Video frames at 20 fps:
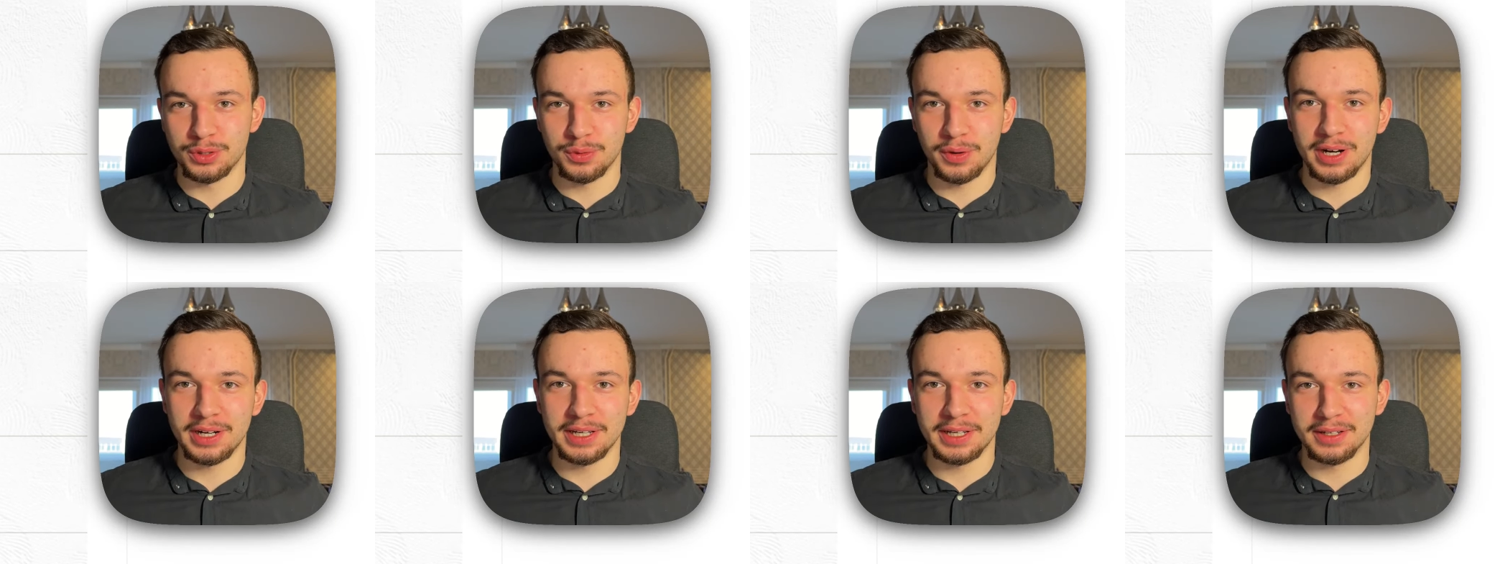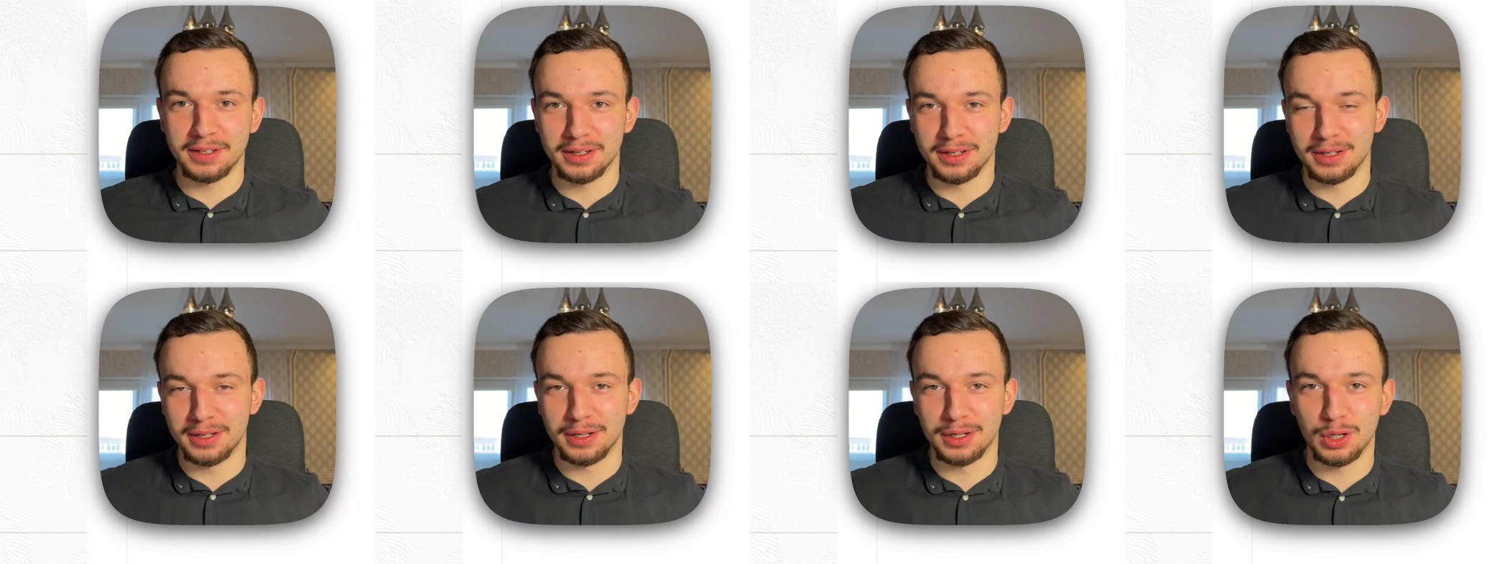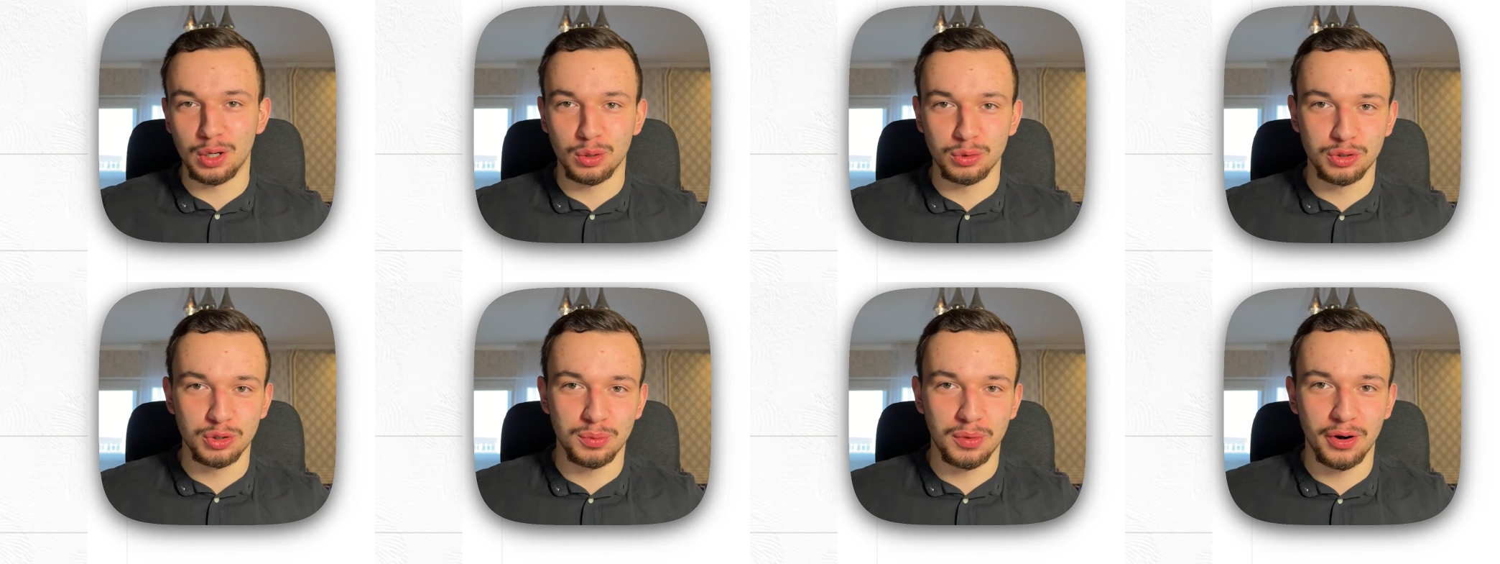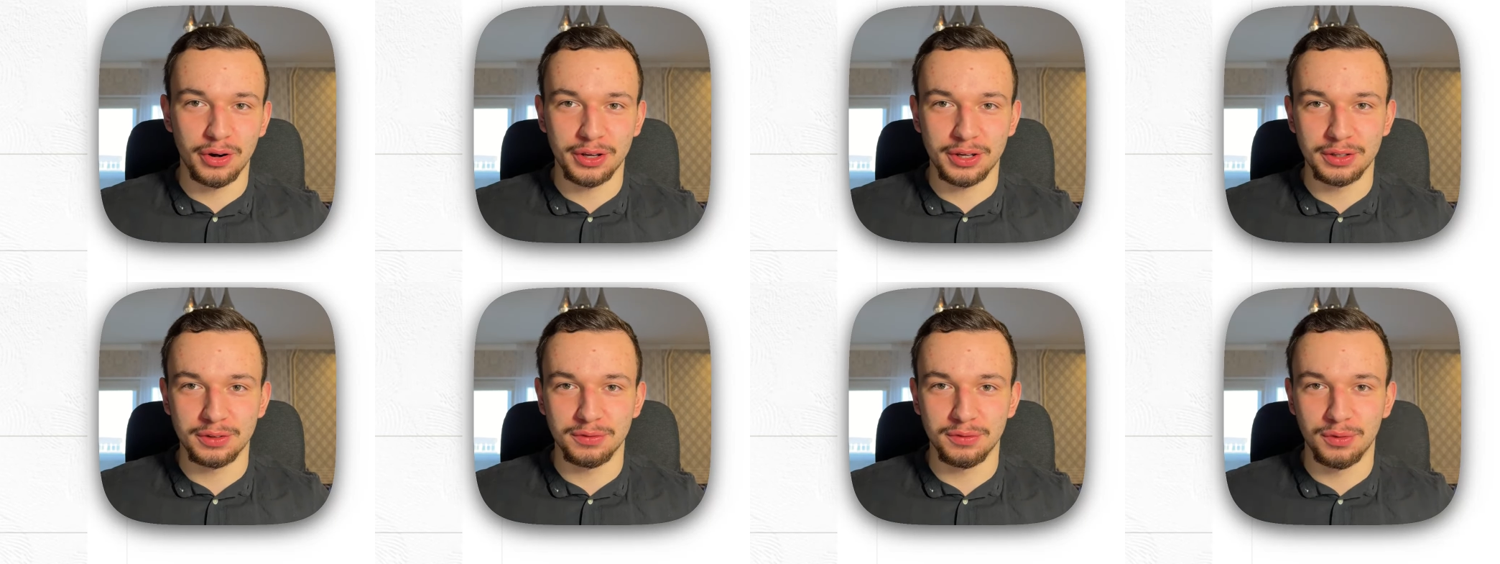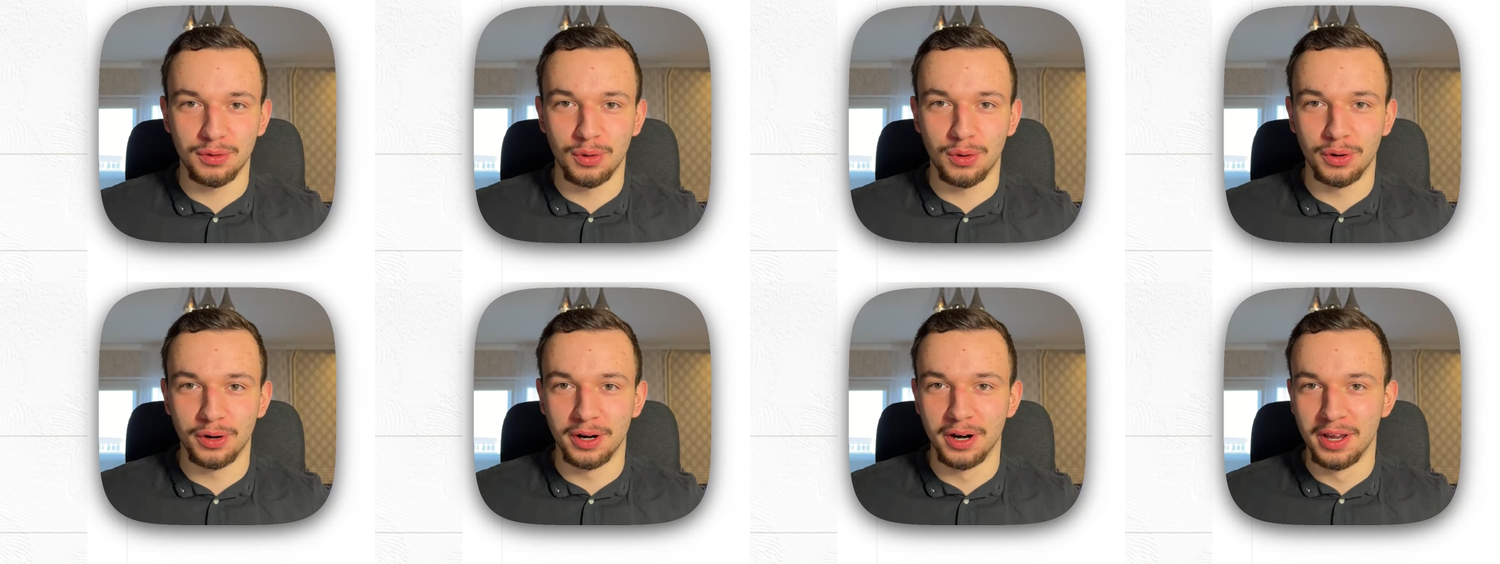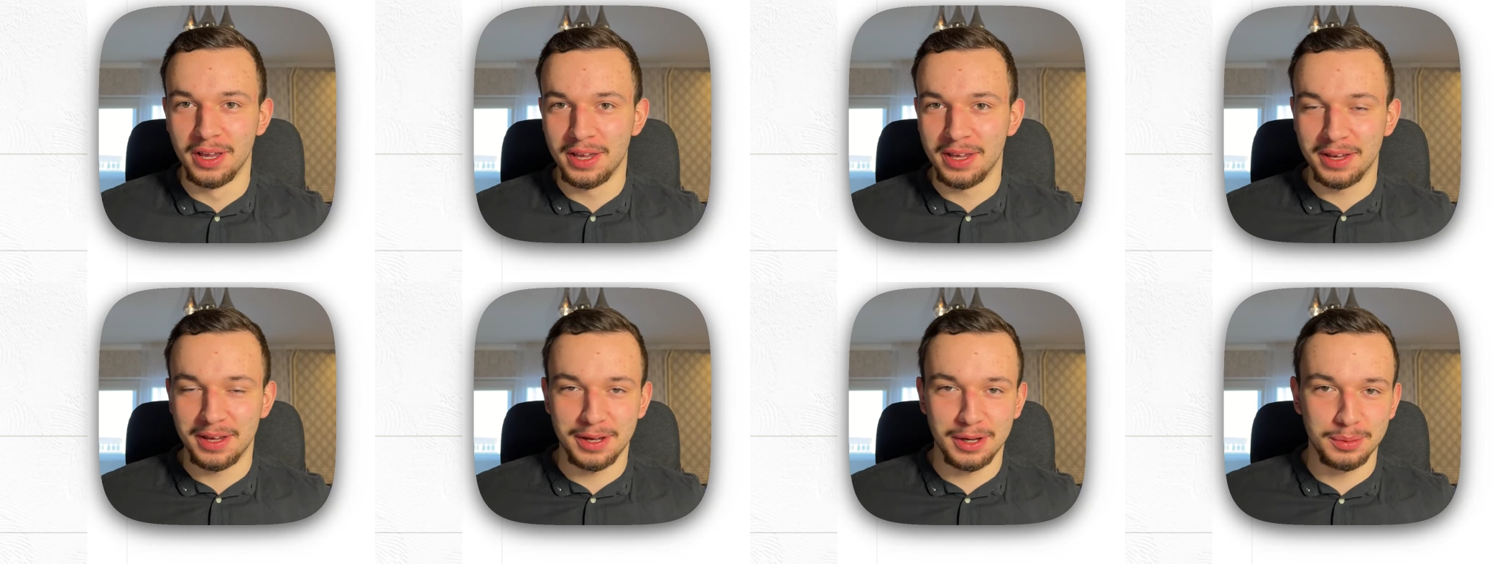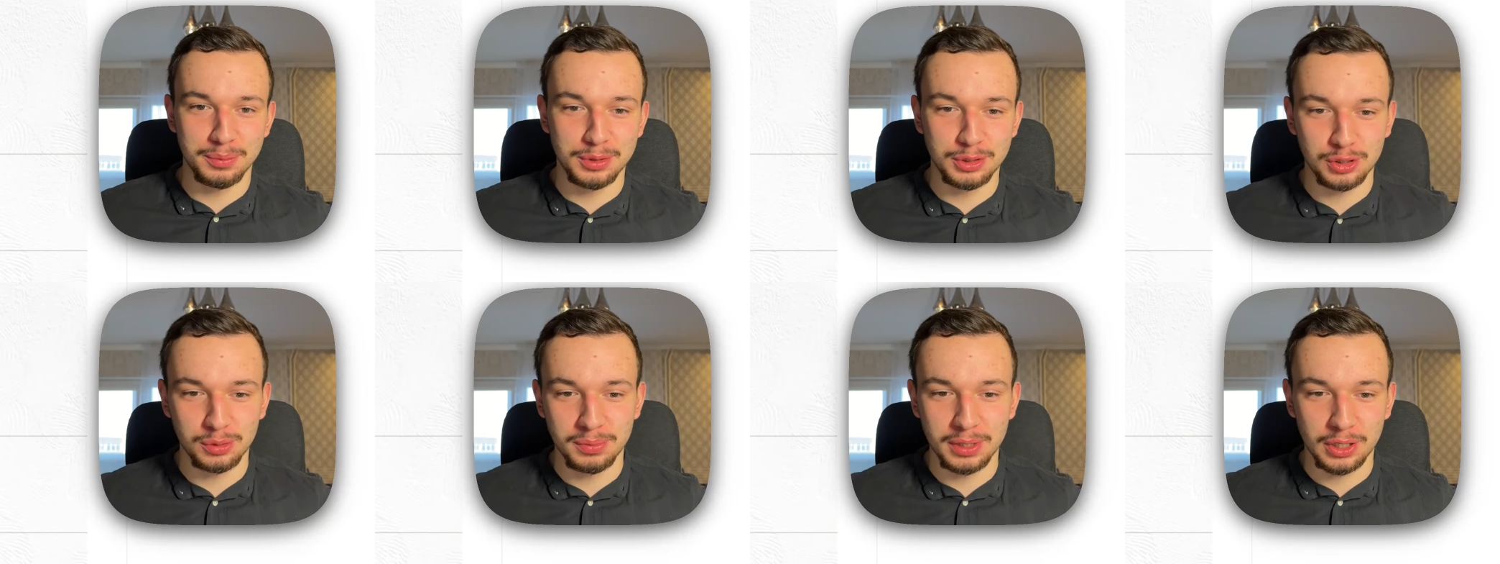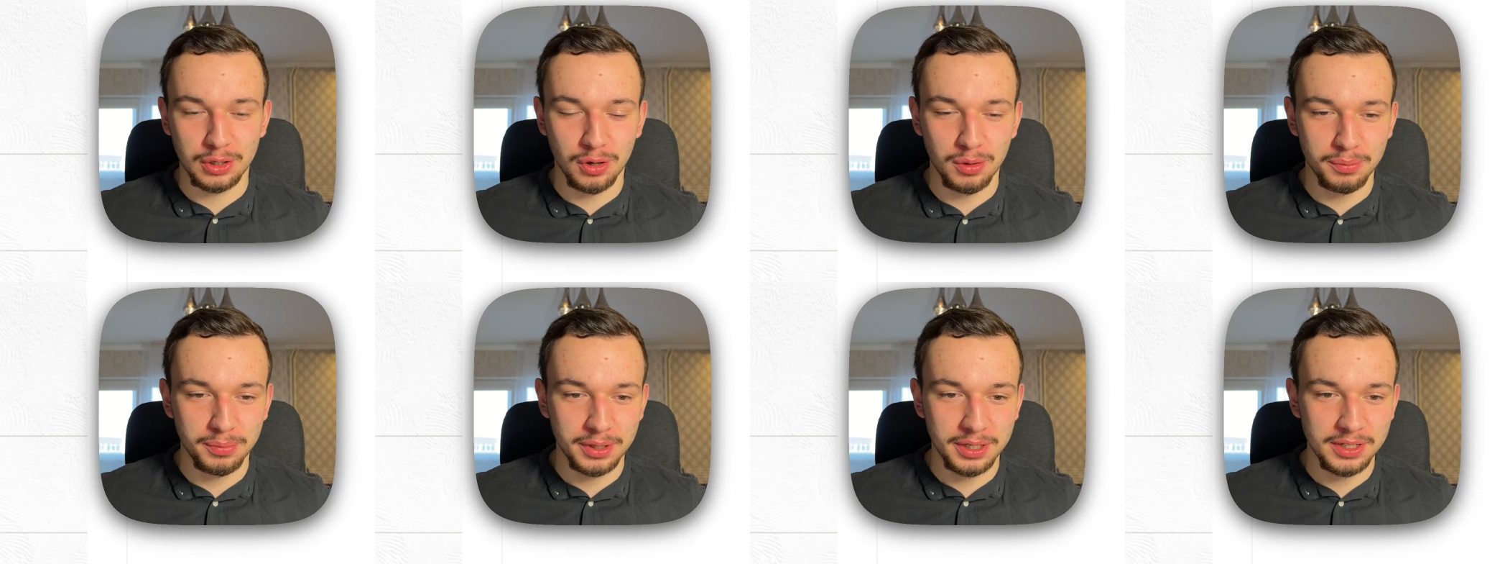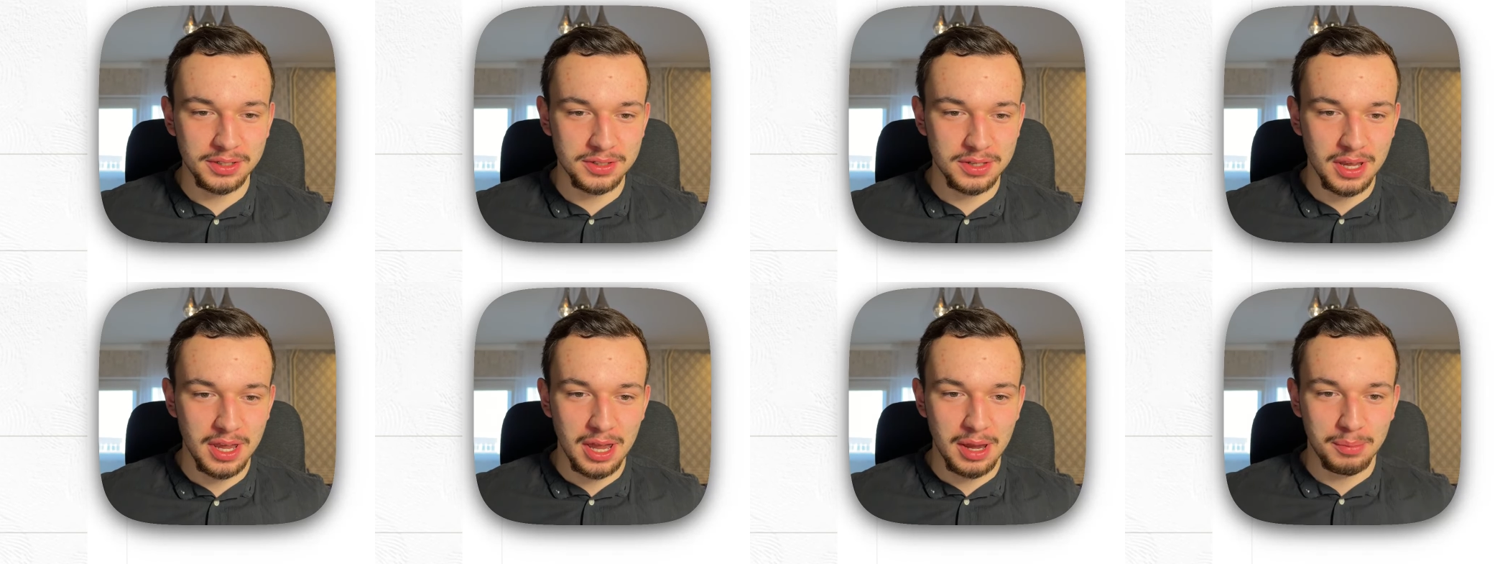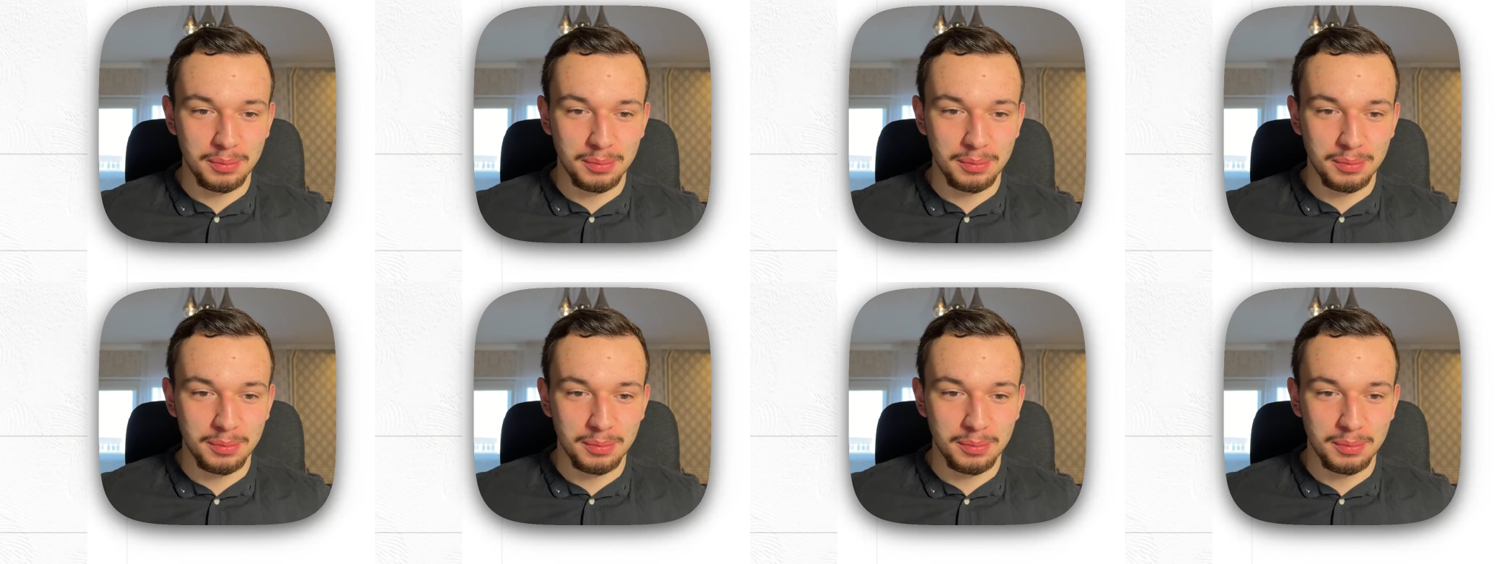running go-to-market for B2B companies,